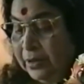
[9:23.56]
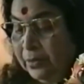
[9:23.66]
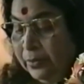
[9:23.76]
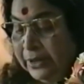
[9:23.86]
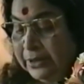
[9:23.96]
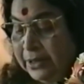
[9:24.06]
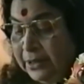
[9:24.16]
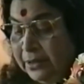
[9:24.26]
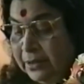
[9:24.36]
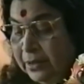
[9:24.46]
the
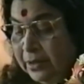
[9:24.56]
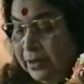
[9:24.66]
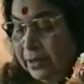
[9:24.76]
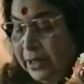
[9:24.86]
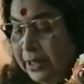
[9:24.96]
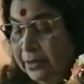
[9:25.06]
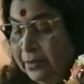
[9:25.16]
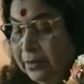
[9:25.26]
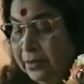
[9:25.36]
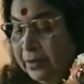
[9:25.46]
West, that
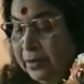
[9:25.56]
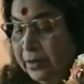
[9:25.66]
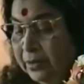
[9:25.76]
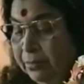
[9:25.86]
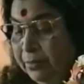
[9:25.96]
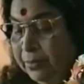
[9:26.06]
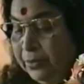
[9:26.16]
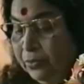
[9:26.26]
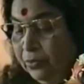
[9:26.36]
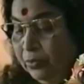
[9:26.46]
people
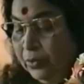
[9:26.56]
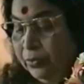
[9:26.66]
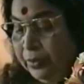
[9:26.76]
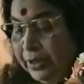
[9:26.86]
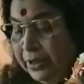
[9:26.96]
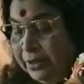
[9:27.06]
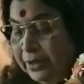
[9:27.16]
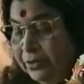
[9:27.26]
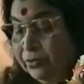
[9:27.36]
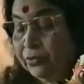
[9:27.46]
don't want to hear
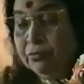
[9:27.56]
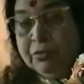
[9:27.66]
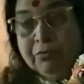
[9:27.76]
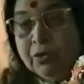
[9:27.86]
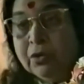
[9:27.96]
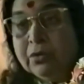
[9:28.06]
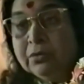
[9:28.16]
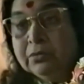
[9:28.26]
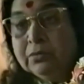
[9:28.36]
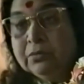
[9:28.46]
that you should be moral.
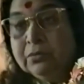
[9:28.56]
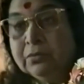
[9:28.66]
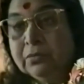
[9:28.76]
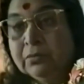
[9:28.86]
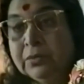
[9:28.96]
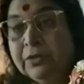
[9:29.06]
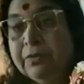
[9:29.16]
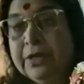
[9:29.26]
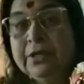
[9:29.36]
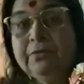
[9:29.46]
They
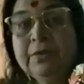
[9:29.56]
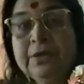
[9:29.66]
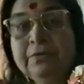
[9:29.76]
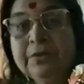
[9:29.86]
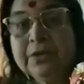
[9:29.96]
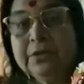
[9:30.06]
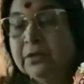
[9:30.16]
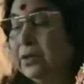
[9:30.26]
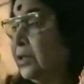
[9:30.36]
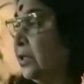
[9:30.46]
find it very difficult.
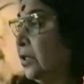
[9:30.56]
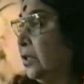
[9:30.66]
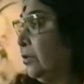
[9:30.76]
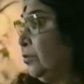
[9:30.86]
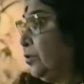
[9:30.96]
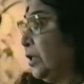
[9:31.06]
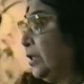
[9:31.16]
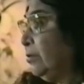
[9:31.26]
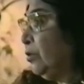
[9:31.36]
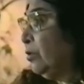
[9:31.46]
If you tell
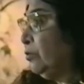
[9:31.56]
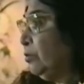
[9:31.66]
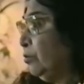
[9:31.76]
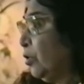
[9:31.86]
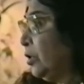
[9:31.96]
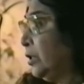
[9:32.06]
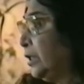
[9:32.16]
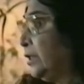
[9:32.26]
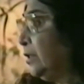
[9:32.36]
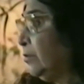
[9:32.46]
them you have to be moral,
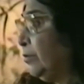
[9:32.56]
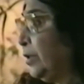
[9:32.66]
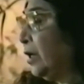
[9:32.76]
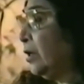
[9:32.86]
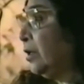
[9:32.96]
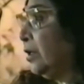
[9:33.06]
they think we are